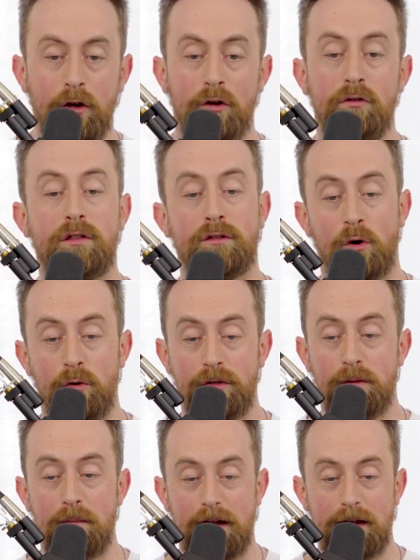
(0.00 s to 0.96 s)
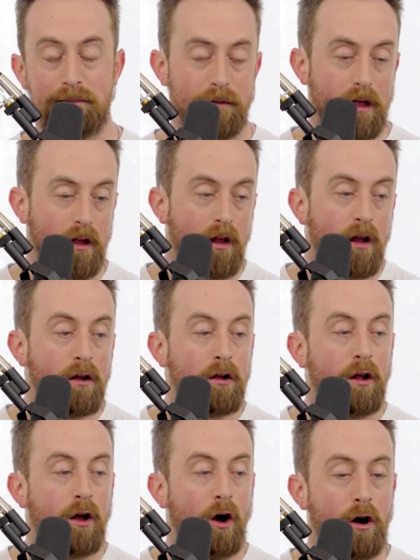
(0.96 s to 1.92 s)
who stole their money
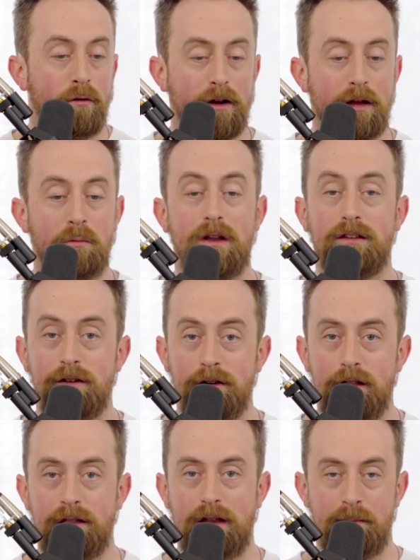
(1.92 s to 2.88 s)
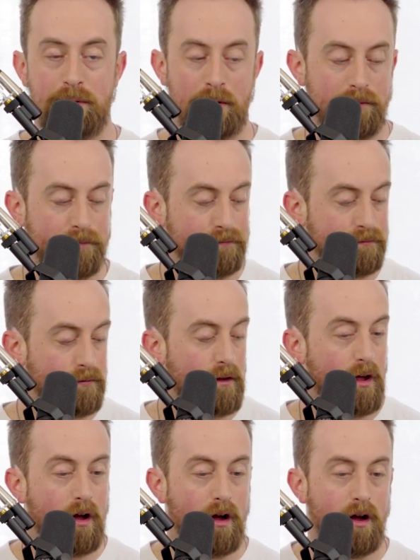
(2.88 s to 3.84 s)
already went into this temple,
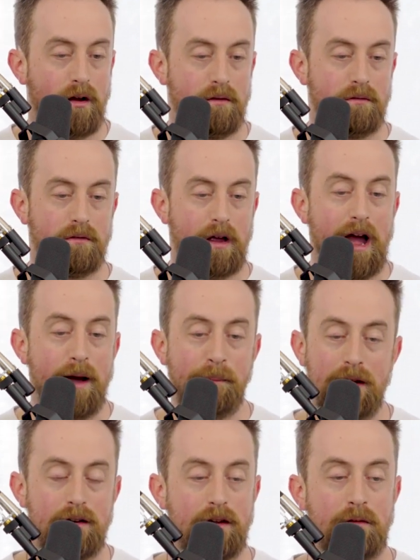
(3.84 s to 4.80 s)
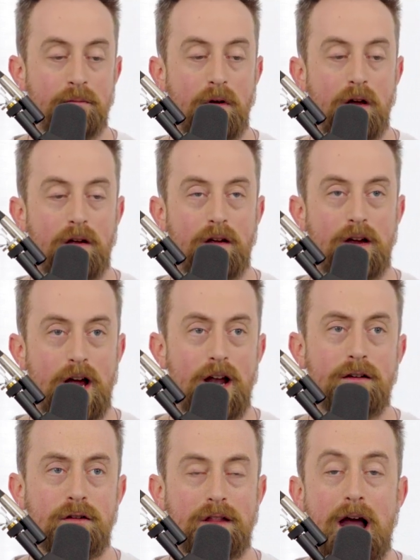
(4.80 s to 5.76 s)
happened
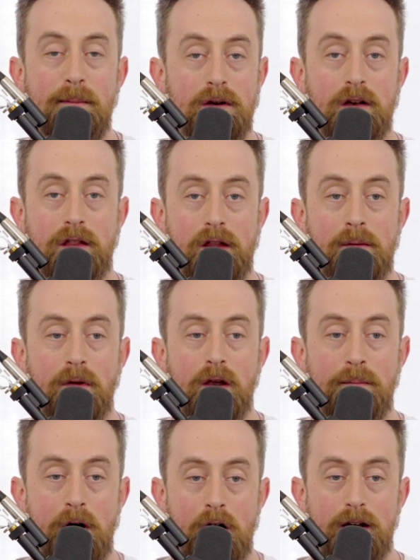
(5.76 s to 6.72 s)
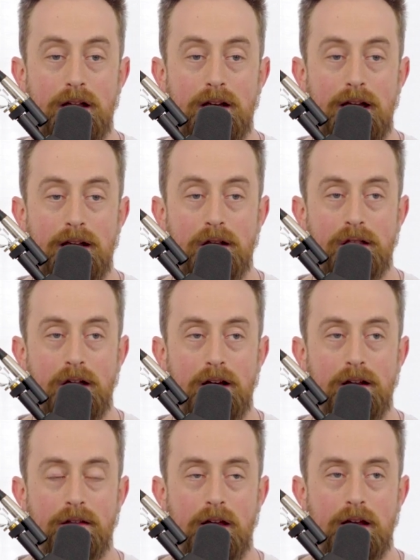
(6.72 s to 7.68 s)
to stumble upon it and
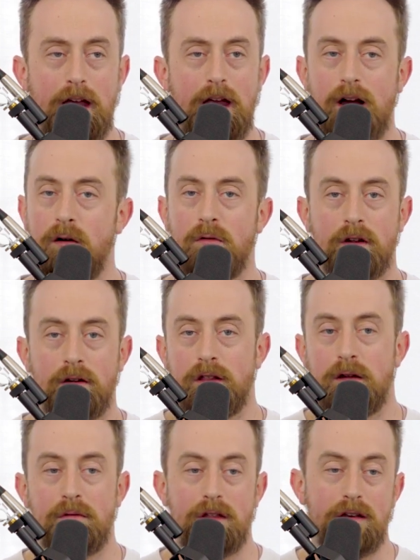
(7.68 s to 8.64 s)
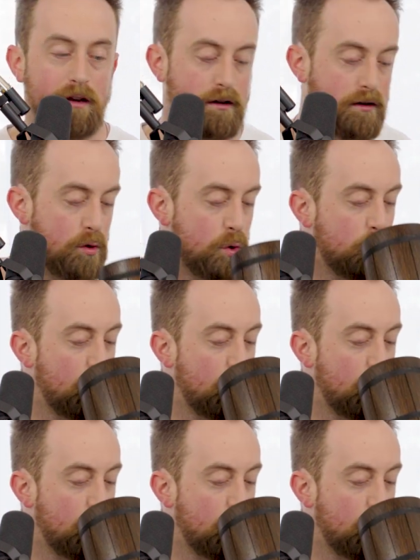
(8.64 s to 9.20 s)
decided like, hey, I want to go see what's in here.